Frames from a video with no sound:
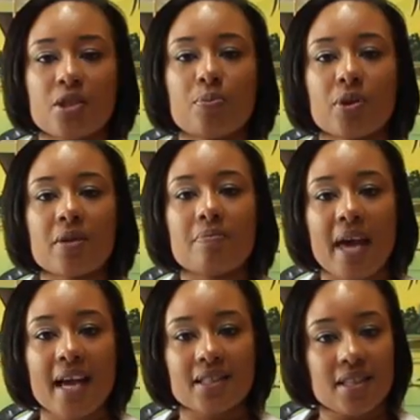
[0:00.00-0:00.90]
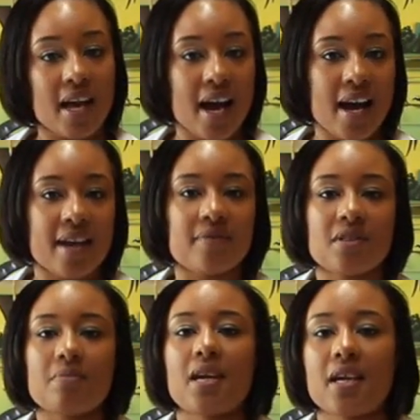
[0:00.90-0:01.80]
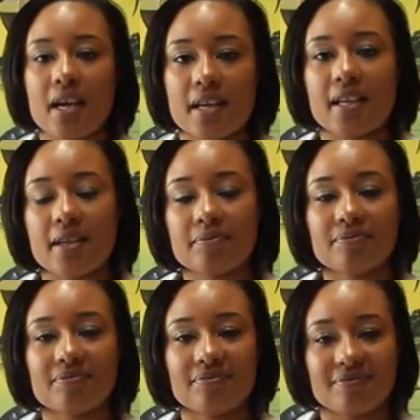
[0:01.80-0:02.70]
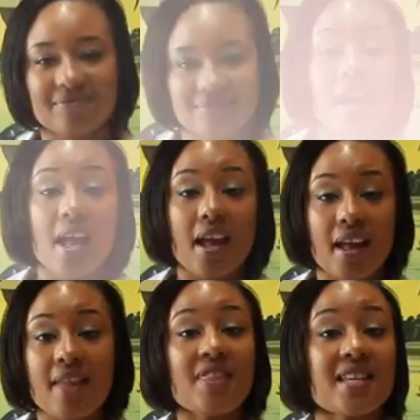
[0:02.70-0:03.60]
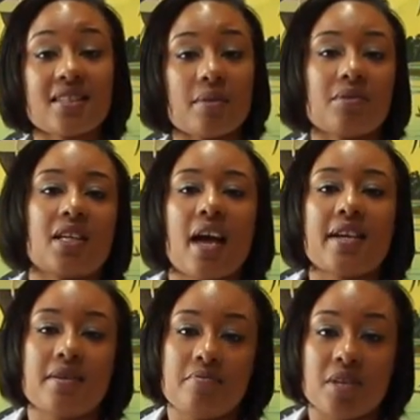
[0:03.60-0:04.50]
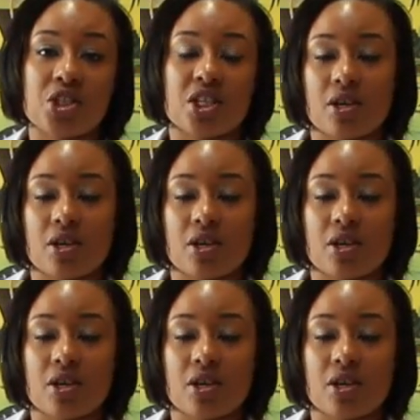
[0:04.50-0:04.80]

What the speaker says: to bring back to the hive to make honey. And that's something I didn't mention